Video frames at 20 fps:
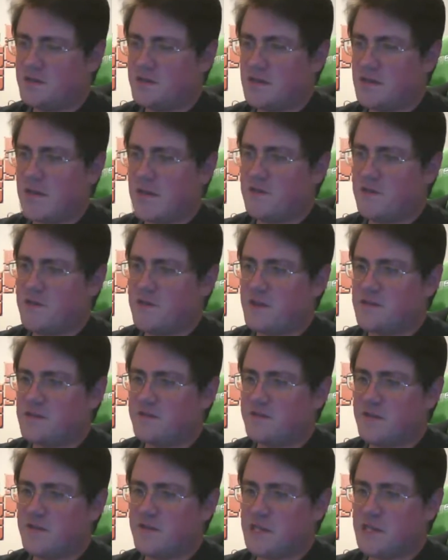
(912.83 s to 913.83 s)
Everything's
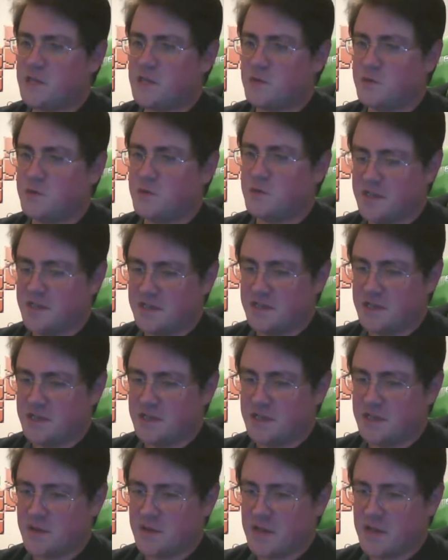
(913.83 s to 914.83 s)
eventual with Nintendo.
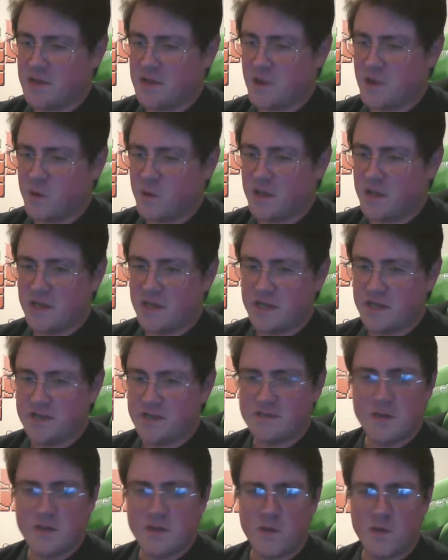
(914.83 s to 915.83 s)
They know what it is that
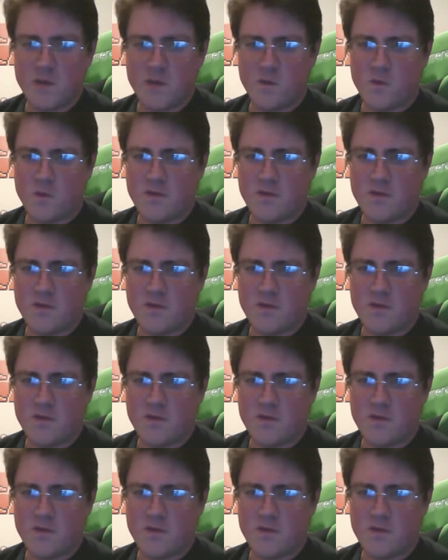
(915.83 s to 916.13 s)
we want.